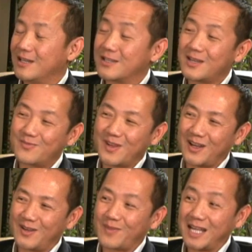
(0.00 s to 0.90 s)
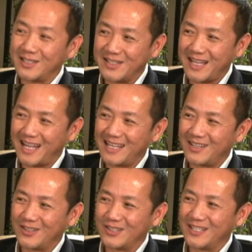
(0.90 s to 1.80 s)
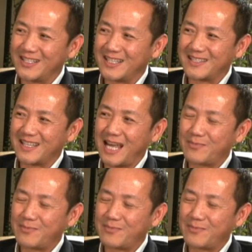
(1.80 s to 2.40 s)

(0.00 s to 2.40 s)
Is that by design, or it just